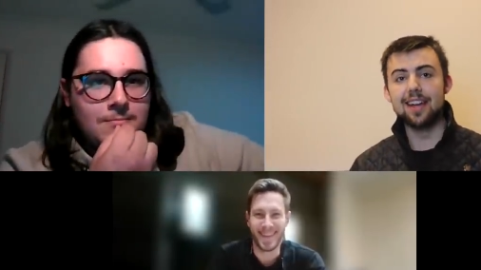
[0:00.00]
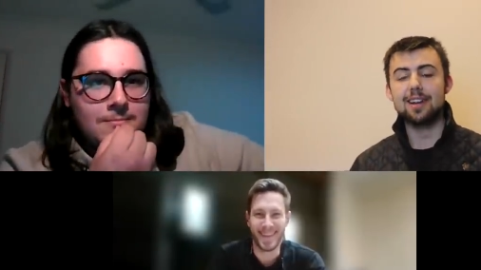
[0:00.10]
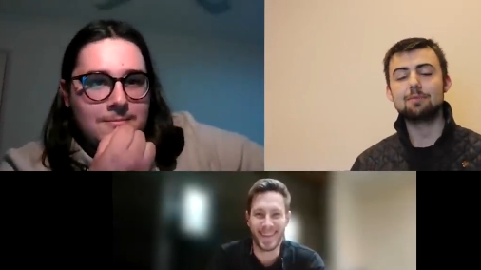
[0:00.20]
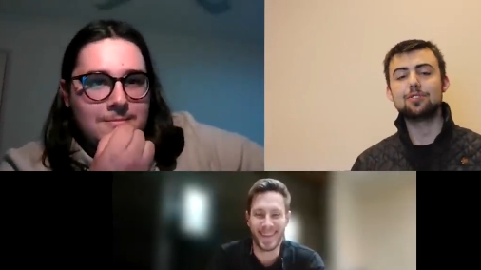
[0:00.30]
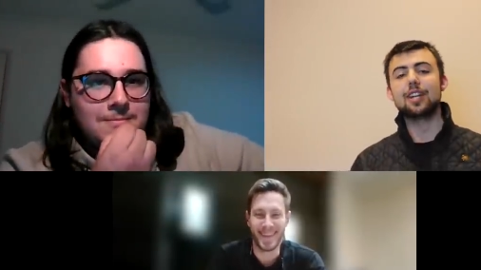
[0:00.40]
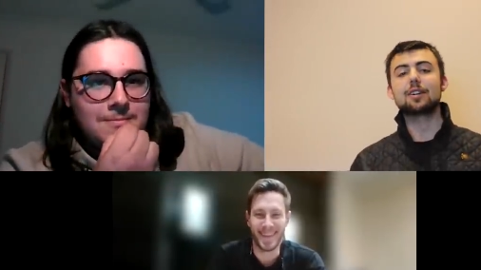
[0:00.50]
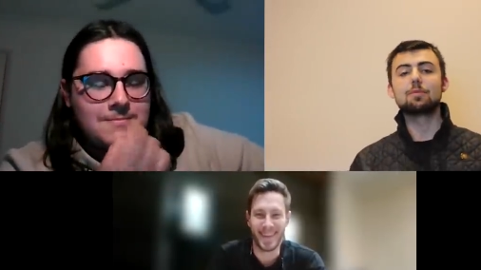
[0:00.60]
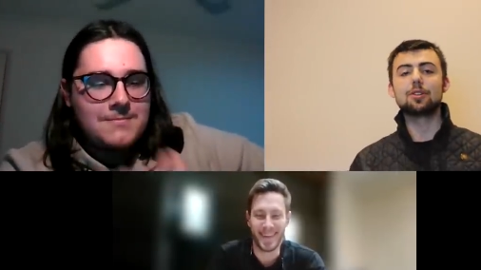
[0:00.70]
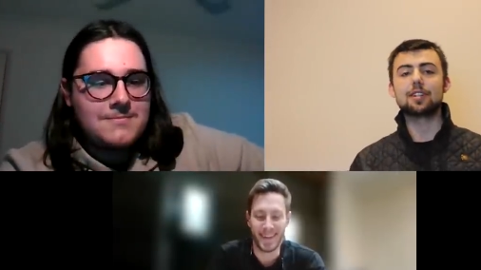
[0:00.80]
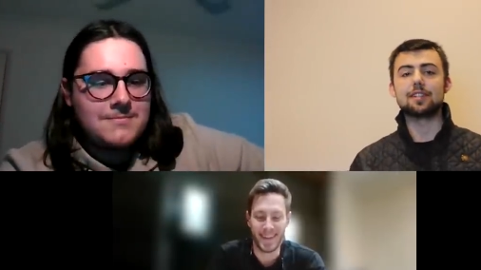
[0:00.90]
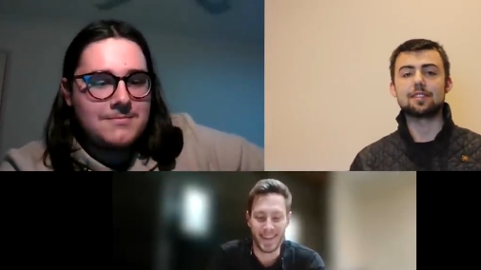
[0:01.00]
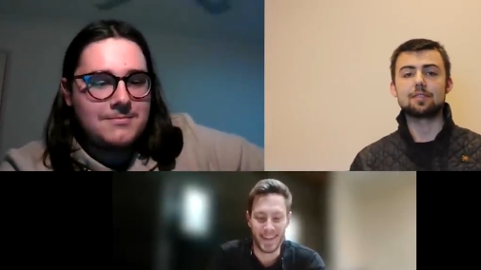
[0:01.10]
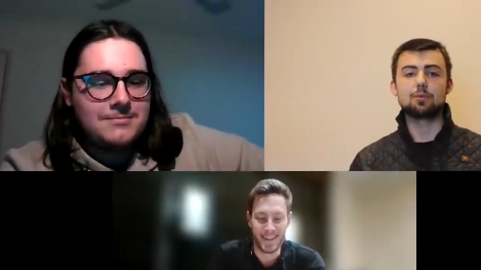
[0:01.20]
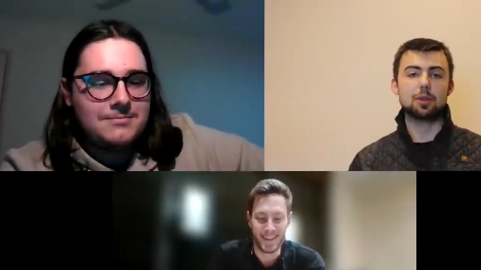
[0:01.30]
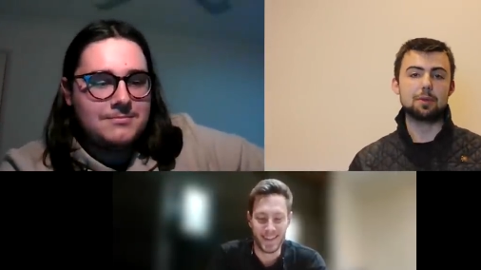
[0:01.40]
Speaker 1: am Jacob Lucas.
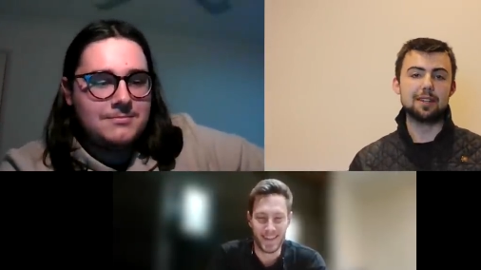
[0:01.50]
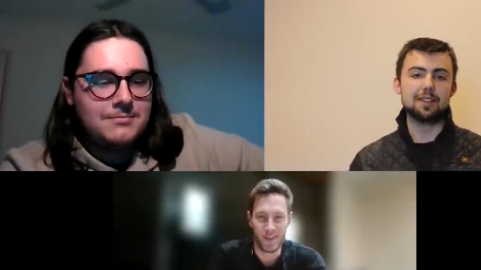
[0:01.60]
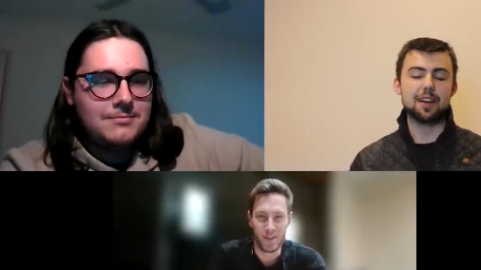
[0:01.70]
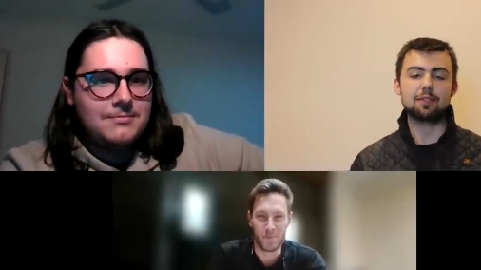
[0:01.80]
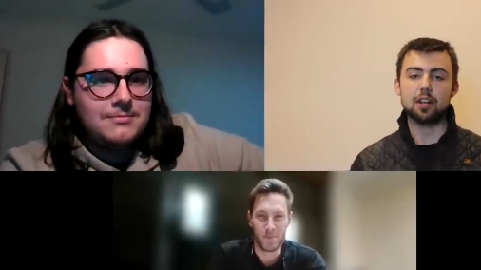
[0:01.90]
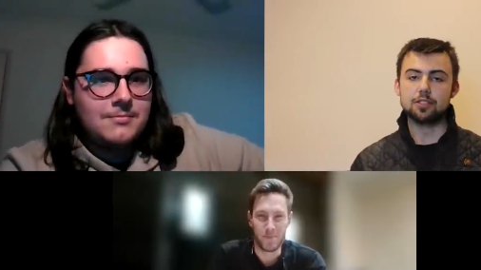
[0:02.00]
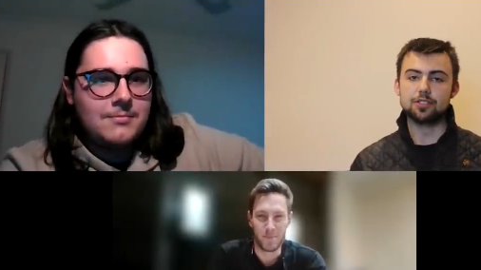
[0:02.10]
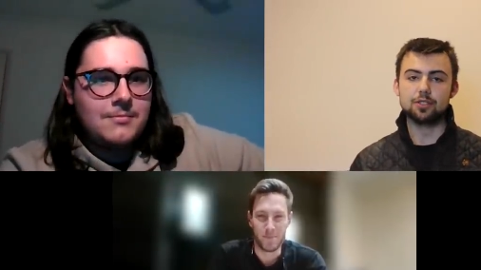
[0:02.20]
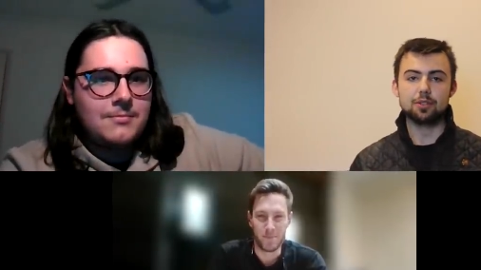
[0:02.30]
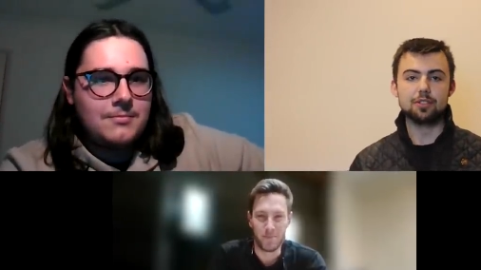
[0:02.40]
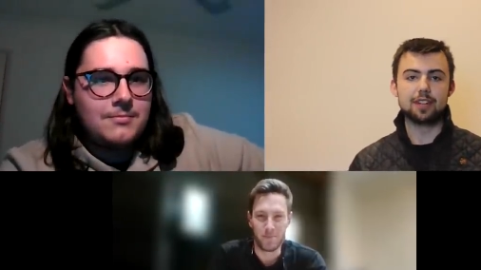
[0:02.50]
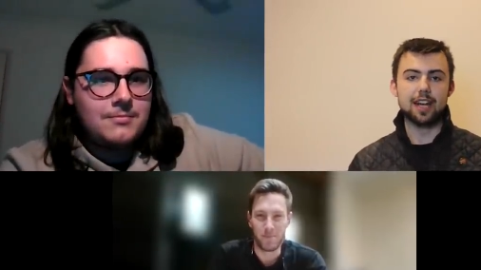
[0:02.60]
With me, I've got Sean